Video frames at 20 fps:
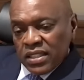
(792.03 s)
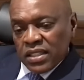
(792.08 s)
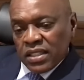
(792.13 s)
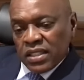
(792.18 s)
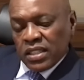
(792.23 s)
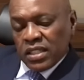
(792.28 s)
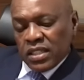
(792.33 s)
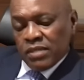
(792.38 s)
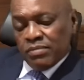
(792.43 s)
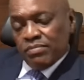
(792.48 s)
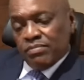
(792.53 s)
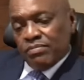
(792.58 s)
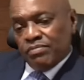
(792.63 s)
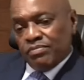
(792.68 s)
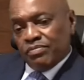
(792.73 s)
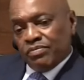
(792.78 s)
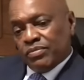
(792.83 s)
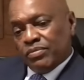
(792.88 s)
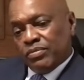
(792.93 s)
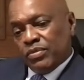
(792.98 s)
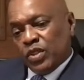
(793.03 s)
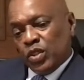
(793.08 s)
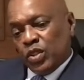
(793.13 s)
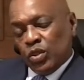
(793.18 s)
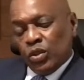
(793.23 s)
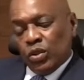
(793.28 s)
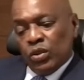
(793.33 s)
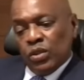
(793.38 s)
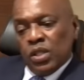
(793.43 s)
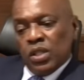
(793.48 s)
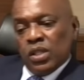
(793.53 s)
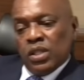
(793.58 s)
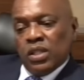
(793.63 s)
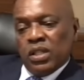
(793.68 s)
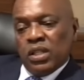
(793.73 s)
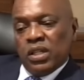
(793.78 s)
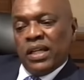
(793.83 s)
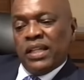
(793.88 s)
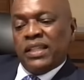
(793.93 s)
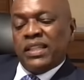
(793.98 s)
Um, you know,
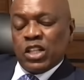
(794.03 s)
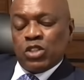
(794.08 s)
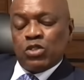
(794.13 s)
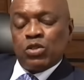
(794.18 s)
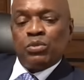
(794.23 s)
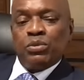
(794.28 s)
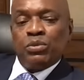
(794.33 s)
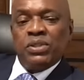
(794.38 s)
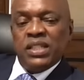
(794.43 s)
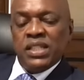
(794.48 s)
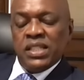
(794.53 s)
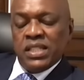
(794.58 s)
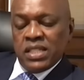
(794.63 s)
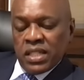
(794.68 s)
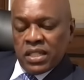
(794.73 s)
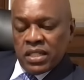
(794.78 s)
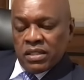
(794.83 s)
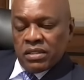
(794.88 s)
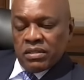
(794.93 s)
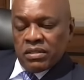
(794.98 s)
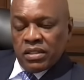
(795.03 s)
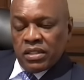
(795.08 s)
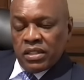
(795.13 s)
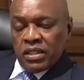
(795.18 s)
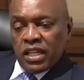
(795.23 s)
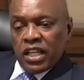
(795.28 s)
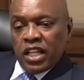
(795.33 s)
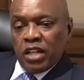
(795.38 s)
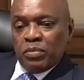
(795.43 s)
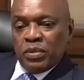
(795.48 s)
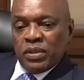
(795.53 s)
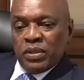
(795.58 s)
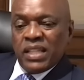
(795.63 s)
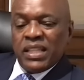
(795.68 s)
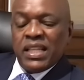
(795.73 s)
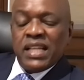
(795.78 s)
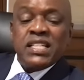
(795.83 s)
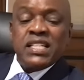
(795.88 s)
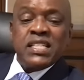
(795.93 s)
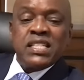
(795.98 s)
and that's what we need uh, uh, help with, and
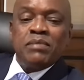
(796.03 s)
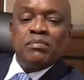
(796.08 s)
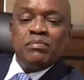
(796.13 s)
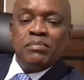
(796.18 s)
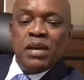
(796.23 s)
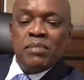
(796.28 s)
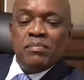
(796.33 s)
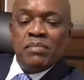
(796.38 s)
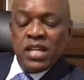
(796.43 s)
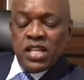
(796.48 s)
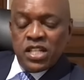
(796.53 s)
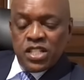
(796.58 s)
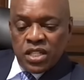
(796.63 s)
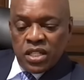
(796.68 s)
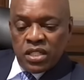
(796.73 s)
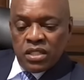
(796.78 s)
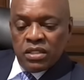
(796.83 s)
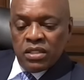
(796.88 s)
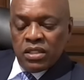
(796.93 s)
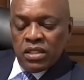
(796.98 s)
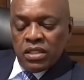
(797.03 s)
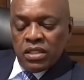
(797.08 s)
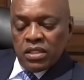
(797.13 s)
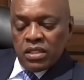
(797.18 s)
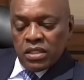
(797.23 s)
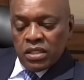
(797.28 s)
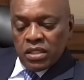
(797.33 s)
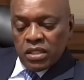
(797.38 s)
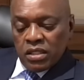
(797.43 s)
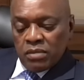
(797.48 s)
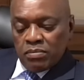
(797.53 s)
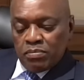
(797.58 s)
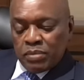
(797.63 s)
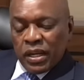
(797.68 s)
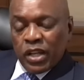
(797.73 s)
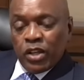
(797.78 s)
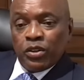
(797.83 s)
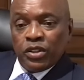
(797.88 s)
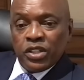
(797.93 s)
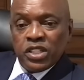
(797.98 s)
that is a, a major uh,
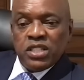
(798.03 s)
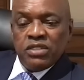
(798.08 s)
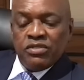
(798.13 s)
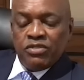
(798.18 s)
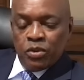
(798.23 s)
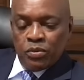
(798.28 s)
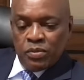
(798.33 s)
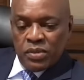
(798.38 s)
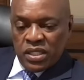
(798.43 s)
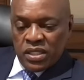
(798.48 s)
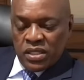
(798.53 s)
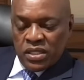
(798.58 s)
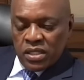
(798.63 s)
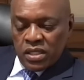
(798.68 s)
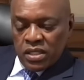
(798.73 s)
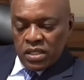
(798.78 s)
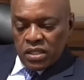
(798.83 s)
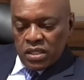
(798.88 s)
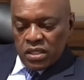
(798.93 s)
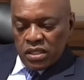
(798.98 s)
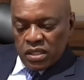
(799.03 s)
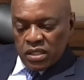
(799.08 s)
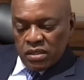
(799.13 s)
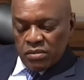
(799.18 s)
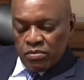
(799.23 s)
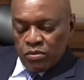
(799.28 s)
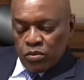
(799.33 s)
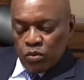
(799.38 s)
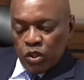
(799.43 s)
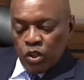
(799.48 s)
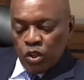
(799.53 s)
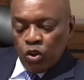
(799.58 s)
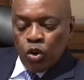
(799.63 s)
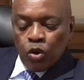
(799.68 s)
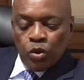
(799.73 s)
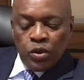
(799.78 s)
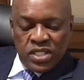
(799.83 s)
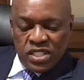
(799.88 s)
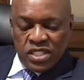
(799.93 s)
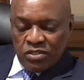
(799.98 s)
priority for me. Um, we'll
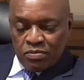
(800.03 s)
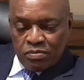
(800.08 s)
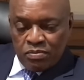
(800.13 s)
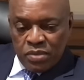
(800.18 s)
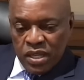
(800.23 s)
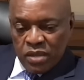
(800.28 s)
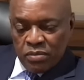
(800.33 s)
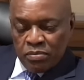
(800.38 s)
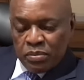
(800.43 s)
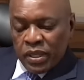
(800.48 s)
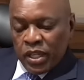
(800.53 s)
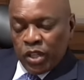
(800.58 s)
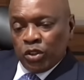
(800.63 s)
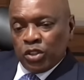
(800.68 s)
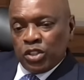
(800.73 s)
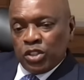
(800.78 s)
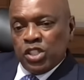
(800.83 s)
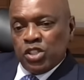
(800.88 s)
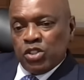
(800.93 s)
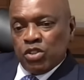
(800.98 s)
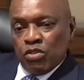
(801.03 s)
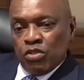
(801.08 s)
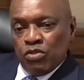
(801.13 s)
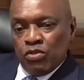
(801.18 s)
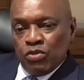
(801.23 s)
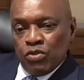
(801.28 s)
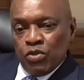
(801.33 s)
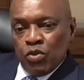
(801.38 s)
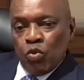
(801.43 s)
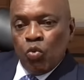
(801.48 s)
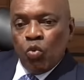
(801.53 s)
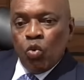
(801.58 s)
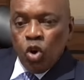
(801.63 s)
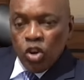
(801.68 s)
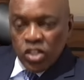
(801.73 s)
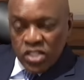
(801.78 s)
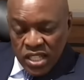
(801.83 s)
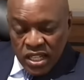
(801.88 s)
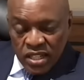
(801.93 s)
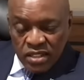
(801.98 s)
always have uh, priorities of
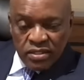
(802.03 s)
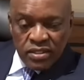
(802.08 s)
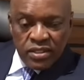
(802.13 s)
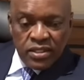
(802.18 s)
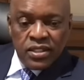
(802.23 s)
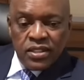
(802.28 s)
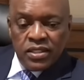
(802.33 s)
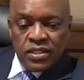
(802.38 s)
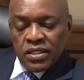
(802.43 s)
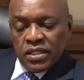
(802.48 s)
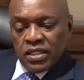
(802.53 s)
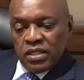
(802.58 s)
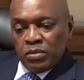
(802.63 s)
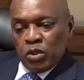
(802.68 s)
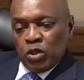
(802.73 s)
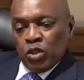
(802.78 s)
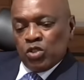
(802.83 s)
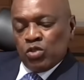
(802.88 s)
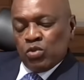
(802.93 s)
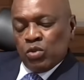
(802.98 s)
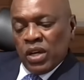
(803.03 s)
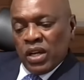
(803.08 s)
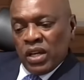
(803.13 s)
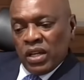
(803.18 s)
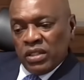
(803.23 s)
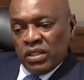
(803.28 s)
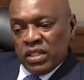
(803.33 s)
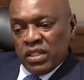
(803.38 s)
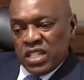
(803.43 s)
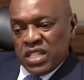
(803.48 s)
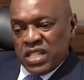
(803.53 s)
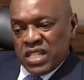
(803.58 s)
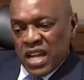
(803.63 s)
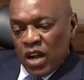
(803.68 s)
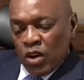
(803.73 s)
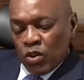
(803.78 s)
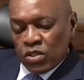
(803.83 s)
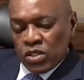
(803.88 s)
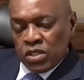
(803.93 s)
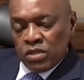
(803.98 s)
water because we are in a
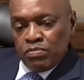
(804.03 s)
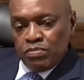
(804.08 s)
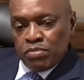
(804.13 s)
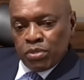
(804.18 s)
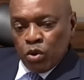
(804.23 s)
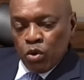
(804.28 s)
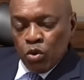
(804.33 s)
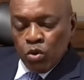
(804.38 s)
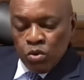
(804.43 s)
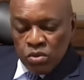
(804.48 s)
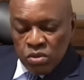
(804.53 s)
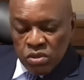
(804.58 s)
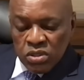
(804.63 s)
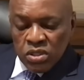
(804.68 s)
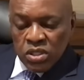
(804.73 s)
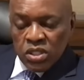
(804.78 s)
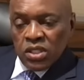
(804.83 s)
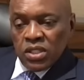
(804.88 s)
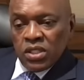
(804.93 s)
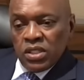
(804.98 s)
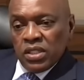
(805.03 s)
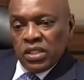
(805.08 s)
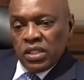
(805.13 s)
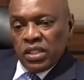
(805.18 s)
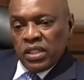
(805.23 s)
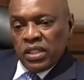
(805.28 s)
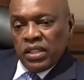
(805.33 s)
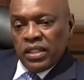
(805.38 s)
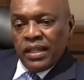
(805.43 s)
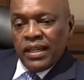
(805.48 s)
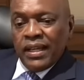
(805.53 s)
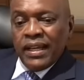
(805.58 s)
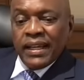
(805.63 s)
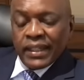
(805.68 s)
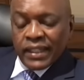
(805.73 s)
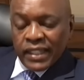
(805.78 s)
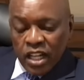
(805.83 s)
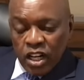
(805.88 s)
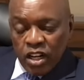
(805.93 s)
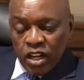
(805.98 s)
drought-prone
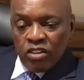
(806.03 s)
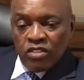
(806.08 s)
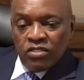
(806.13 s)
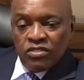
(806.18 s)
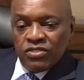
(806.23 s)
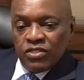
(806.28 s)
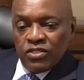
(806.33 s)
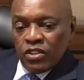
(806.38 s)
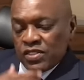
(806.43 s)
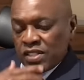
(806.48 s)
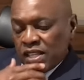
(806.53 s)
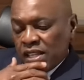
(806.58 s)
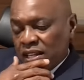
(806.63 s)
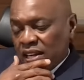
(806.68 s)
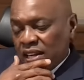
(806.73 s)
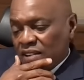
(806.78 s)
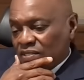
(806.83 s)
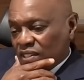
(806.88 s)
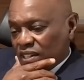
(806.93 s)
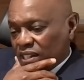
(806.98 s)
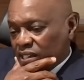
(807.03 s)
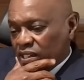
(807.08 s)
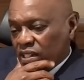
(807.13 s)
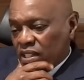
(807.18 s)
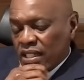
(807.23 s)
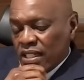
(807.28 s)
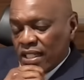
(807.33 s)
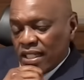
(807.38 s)
area of, of Southern Africa.